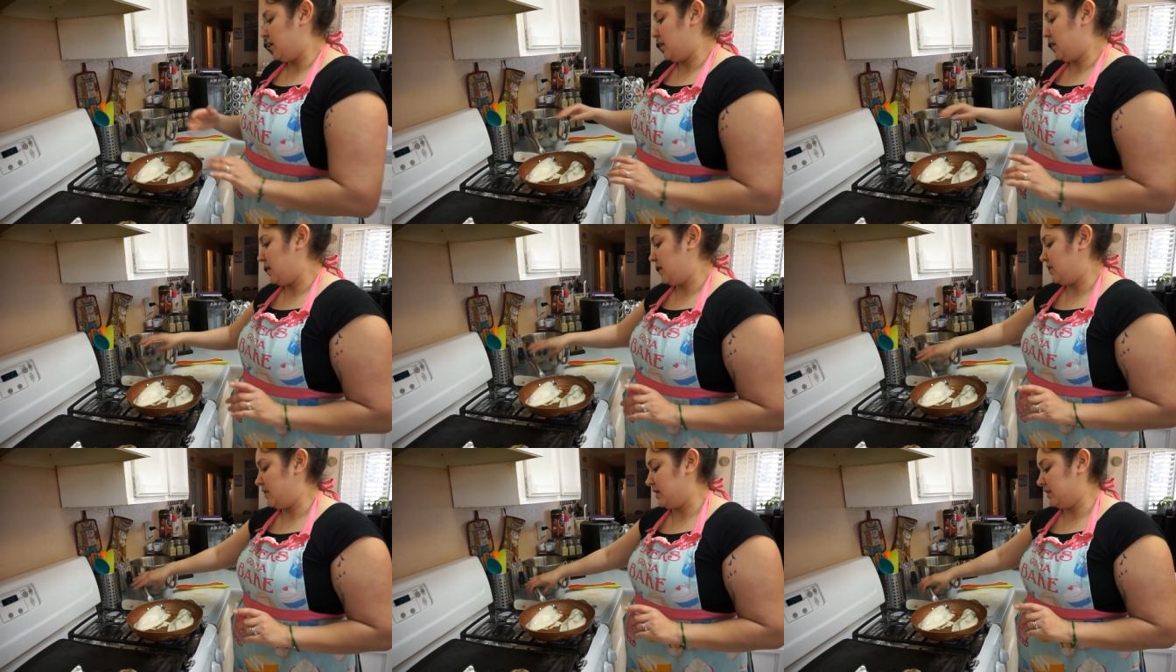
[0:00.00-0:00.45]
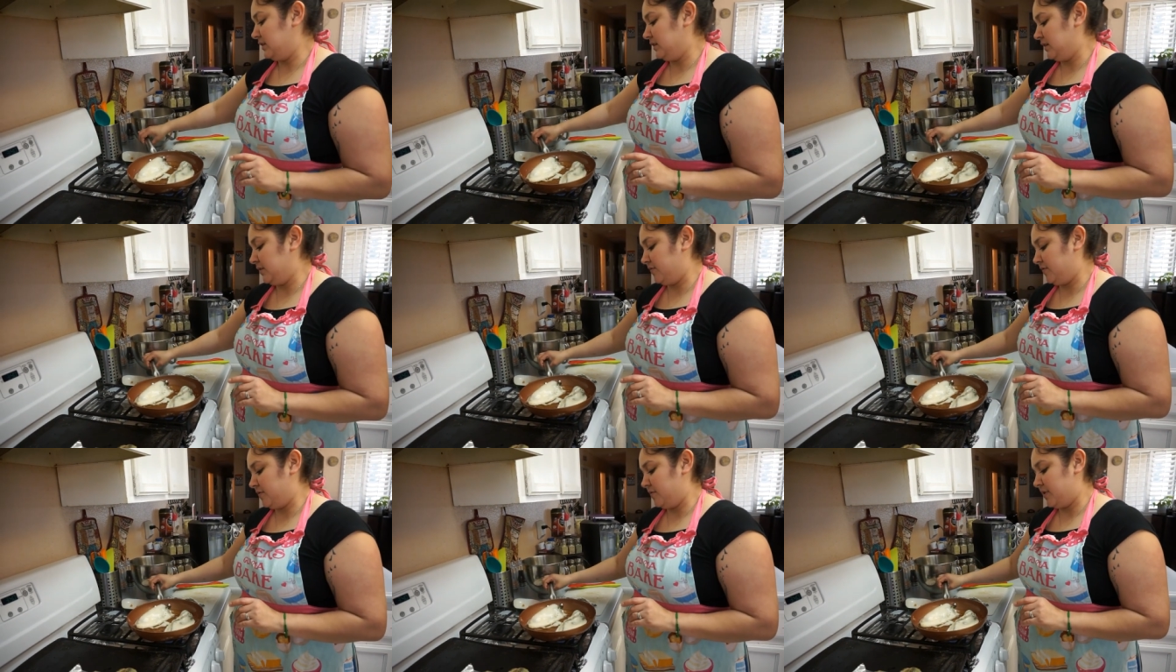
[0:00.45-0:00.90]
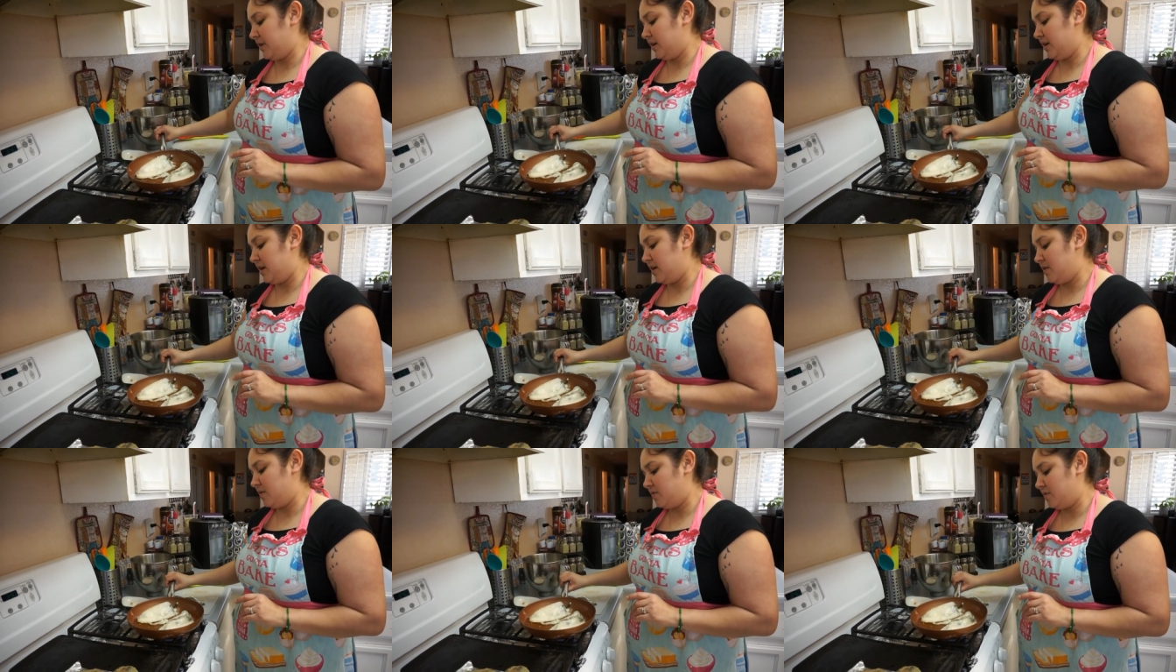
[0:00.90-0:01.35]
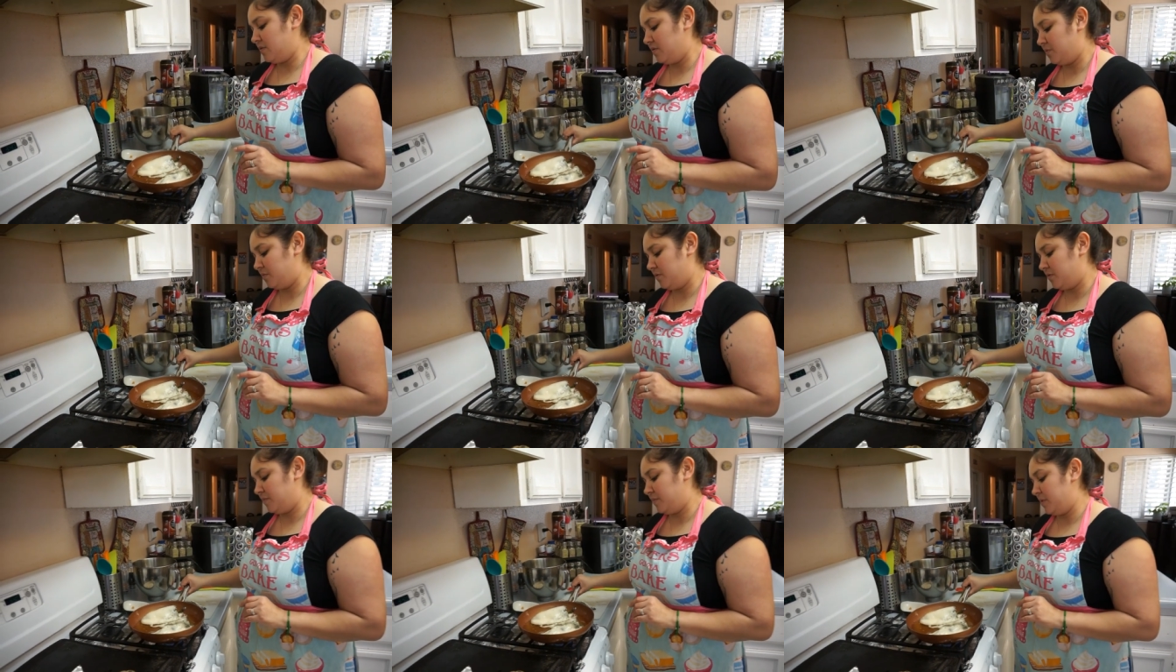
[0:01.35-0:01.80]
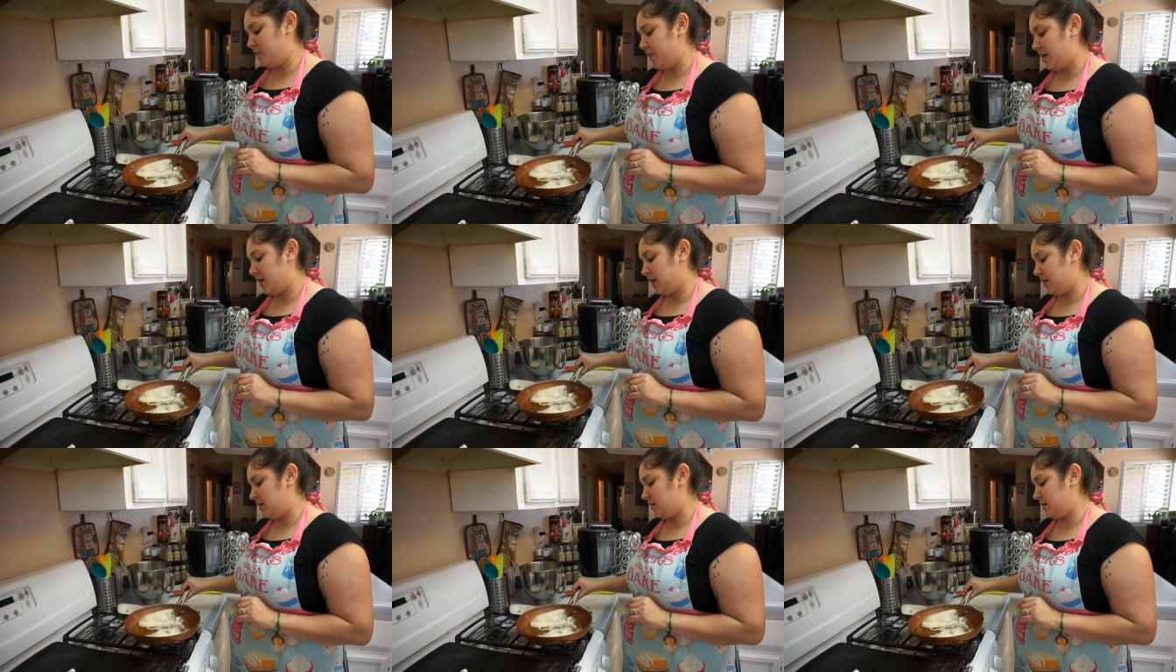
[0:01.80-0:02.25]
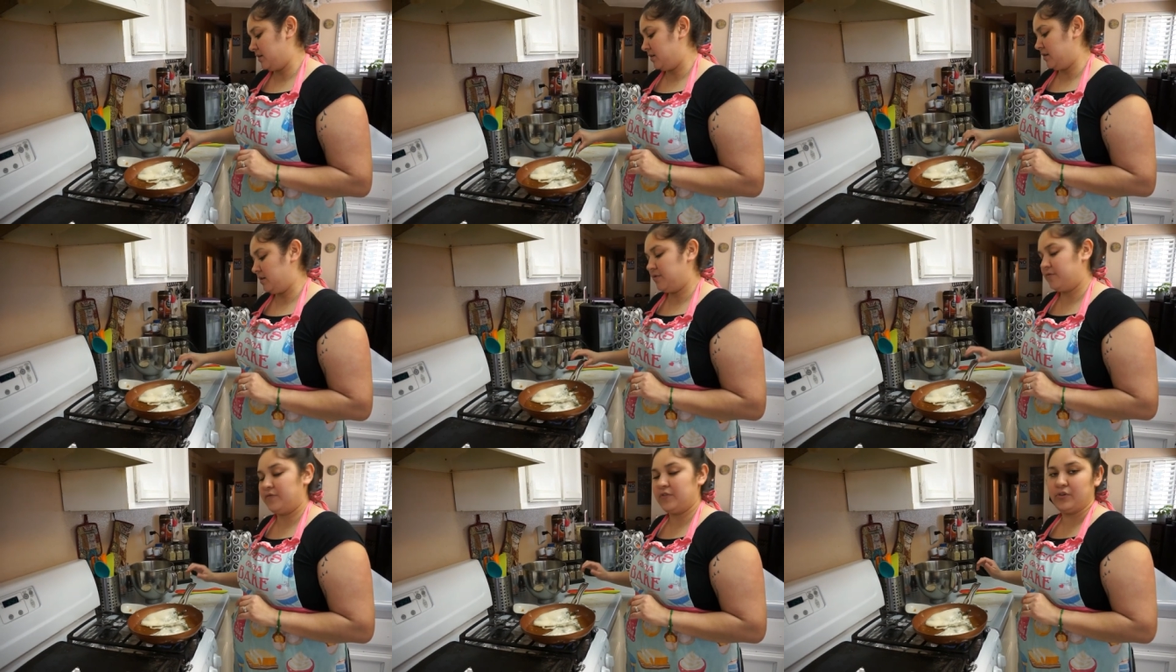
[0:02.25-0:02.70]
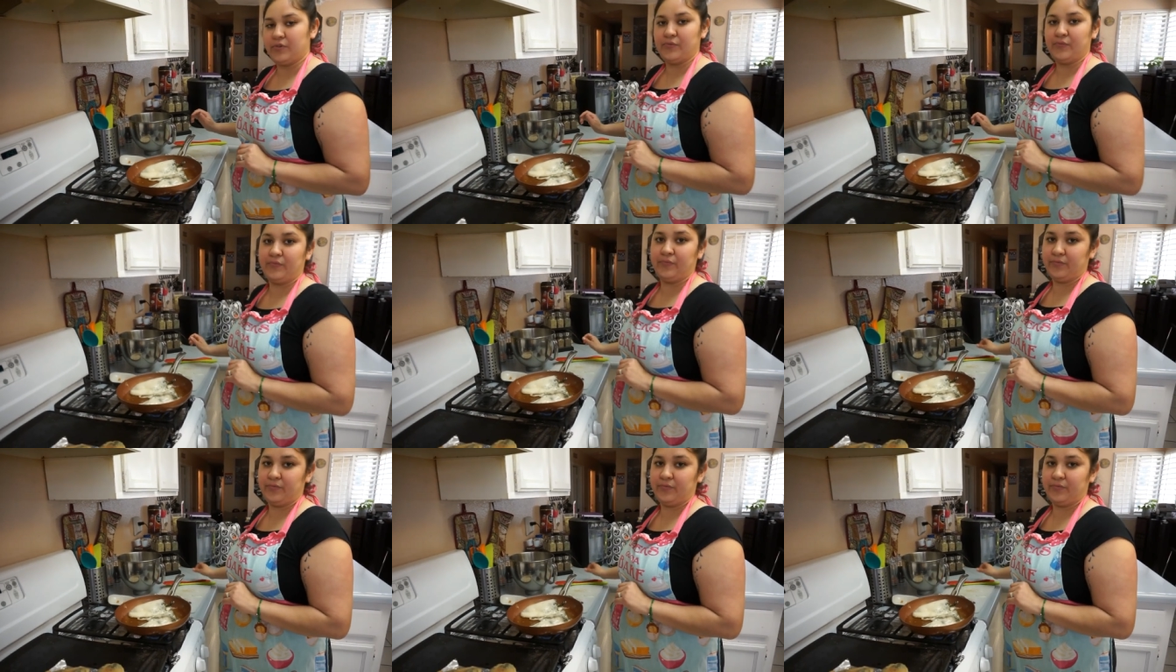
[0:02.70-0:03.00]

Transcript: And that's it for right now. We'll be back in a few.